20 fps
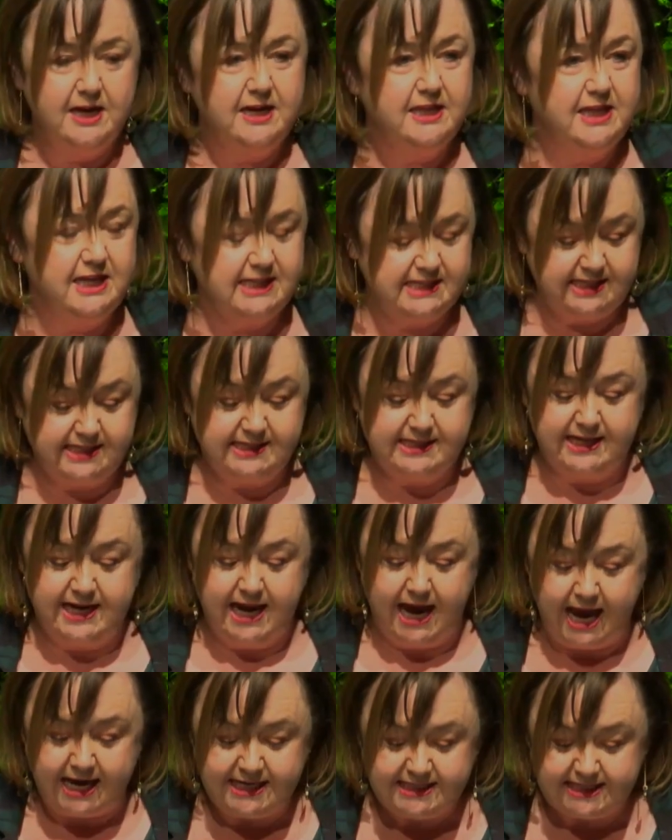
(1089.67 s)
This is an
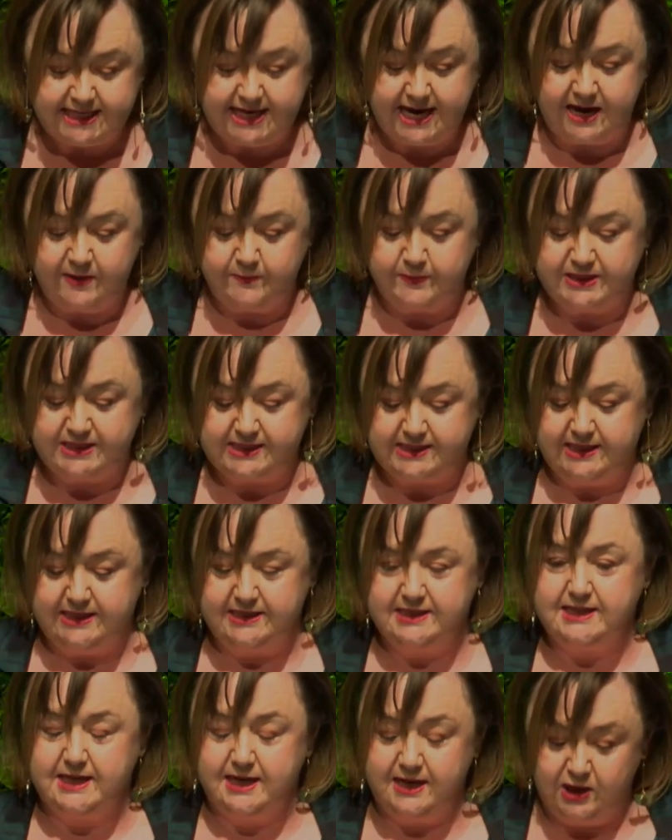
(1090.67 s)

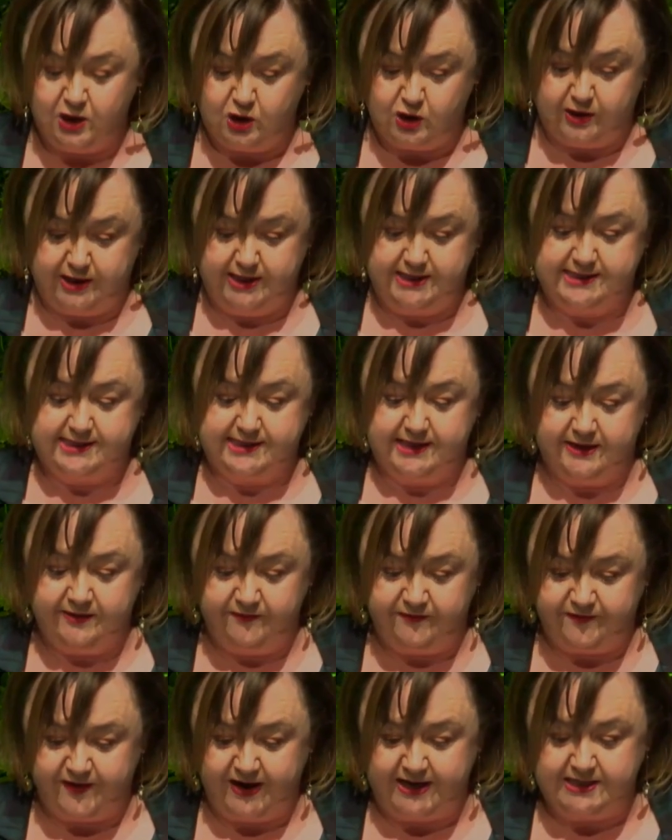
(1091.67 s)
88% increase in
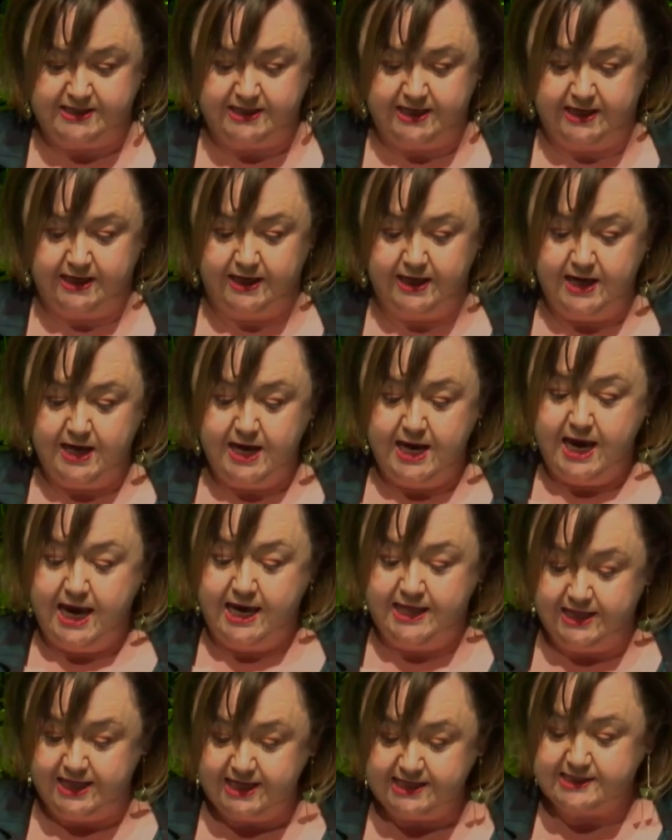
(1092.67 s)
funding,
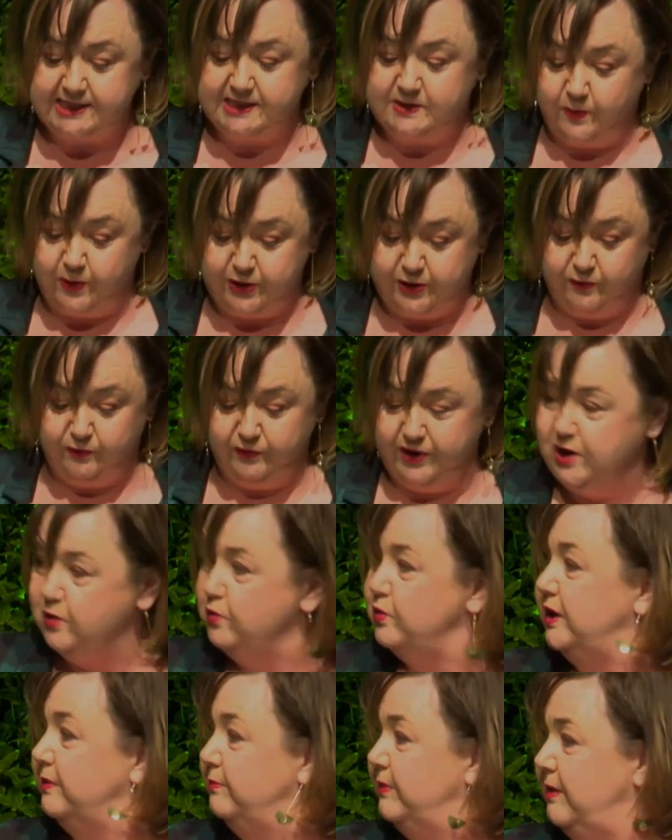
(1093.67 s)
and this is what a real
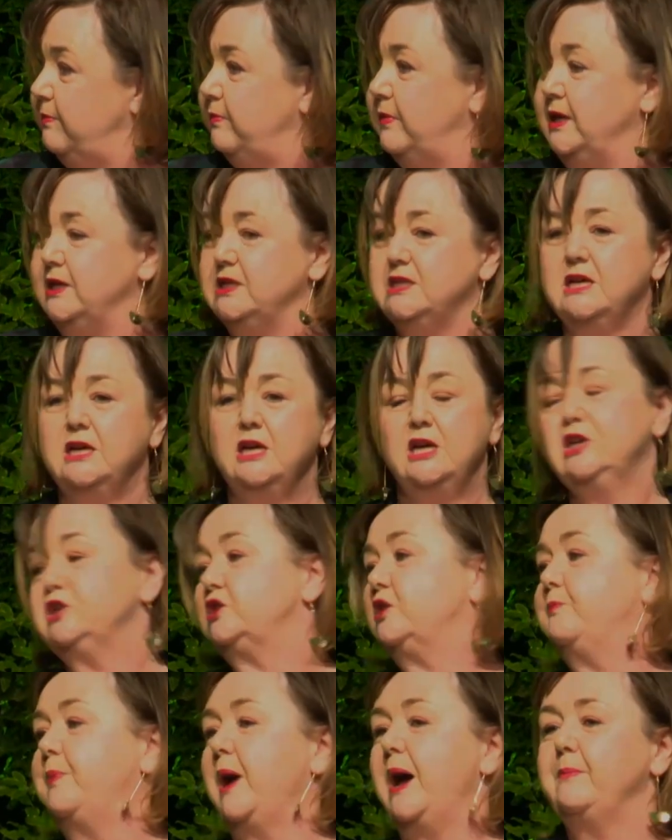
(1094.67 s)
commitment
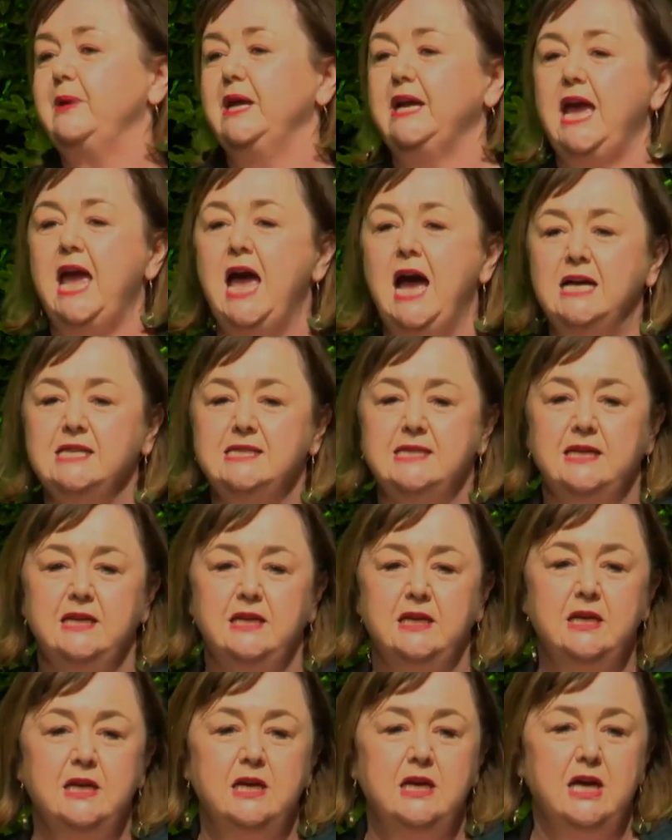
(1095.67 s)
to public
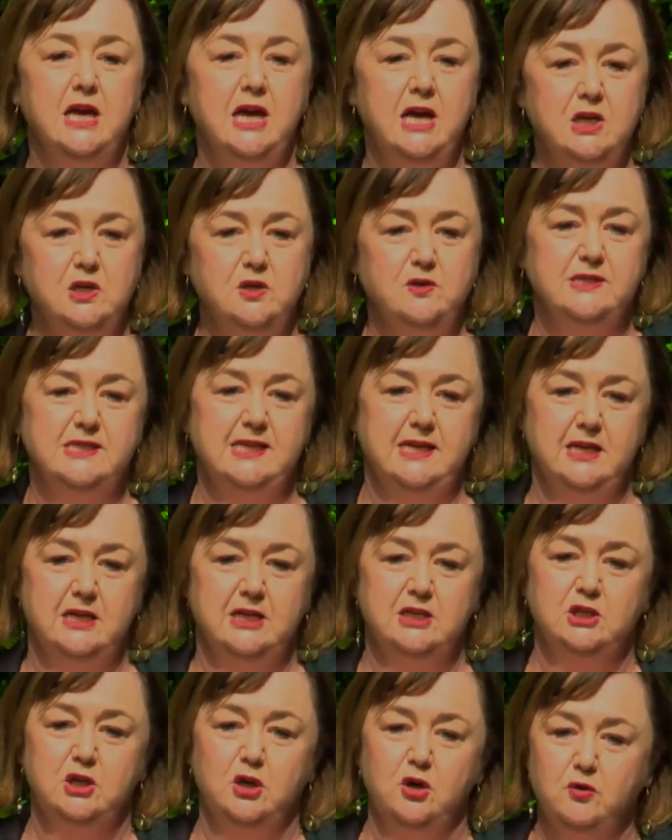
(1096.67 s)
housing in New
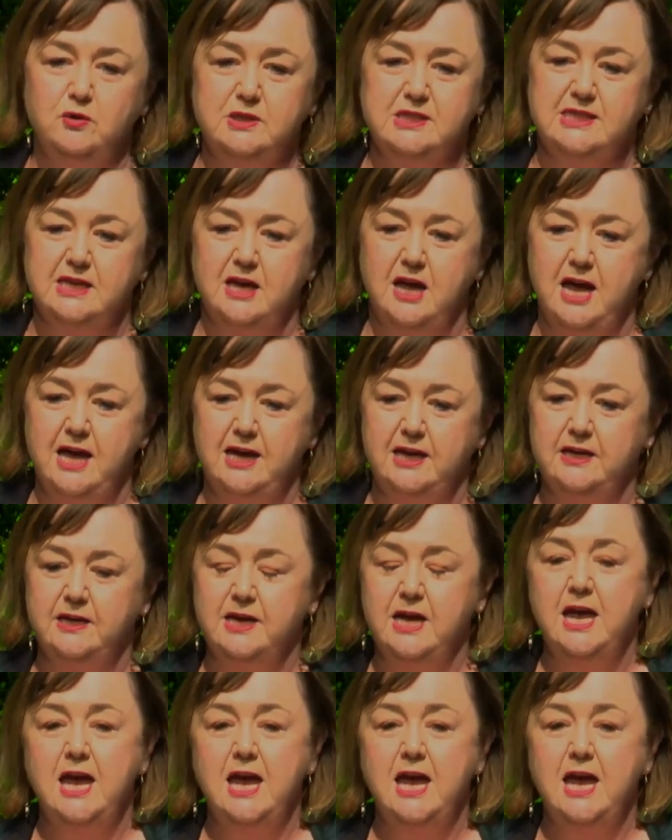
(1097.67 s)
Zealand looks like.